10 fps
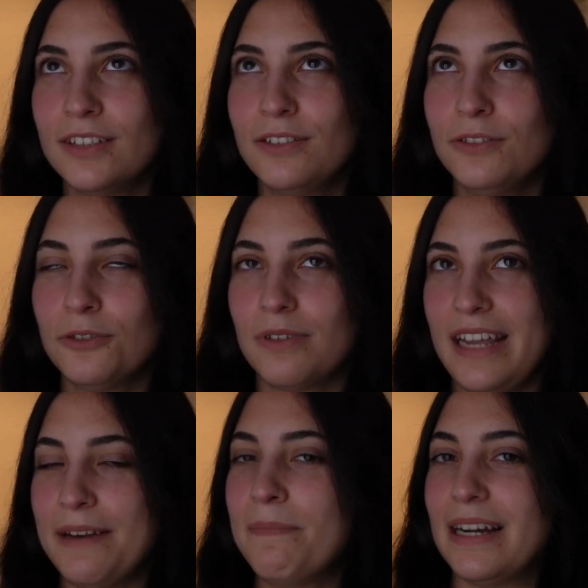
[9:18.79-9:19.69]
to
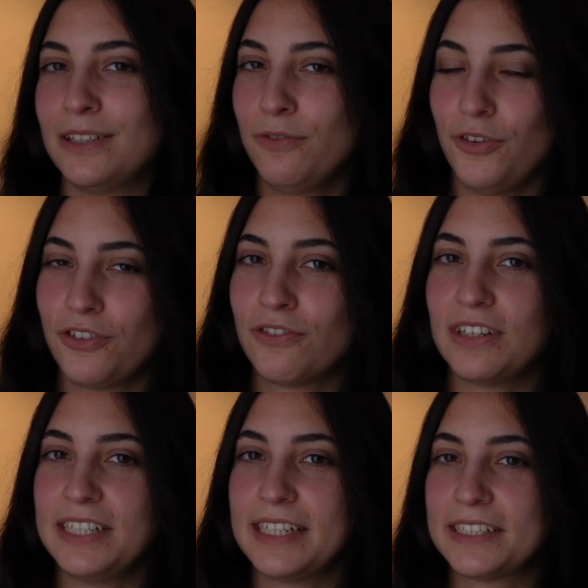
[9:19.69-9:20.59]
get back to Fusion
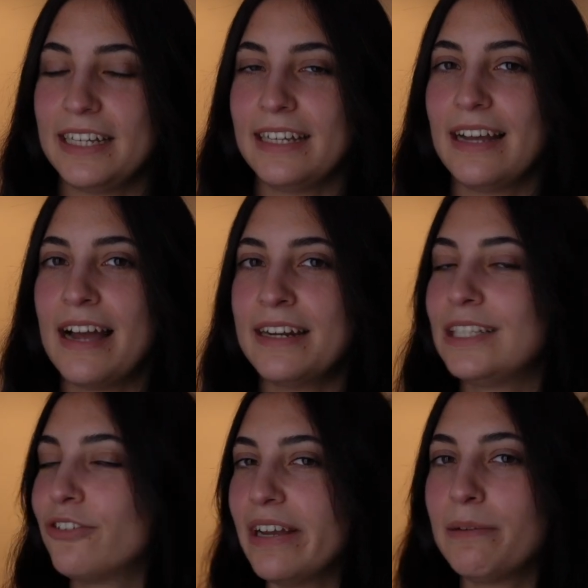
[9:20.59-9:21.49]
360, and I
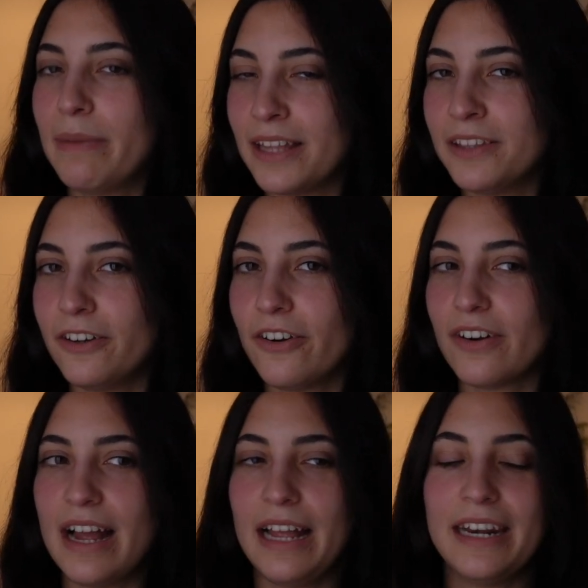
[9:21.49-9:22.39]
tried Blender
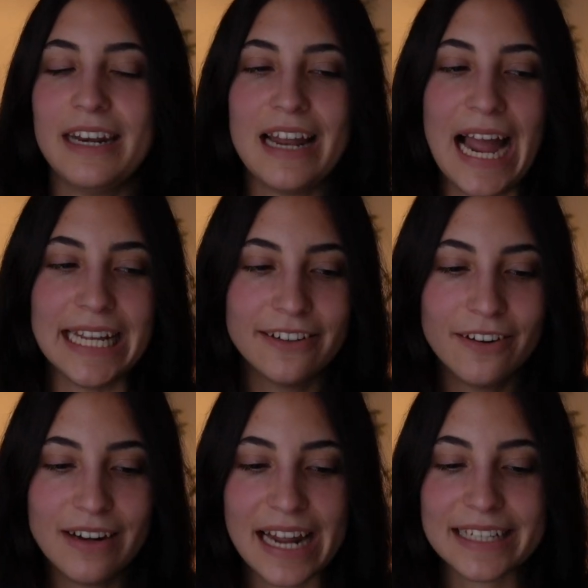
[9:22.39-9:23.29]
and I
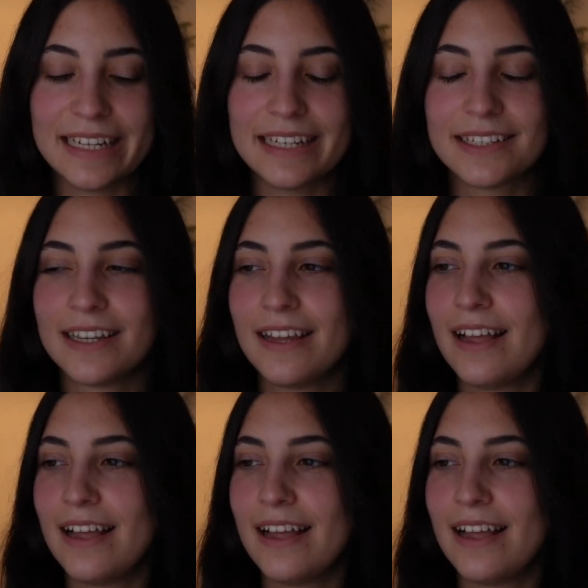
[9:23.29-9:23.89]
didn't like it.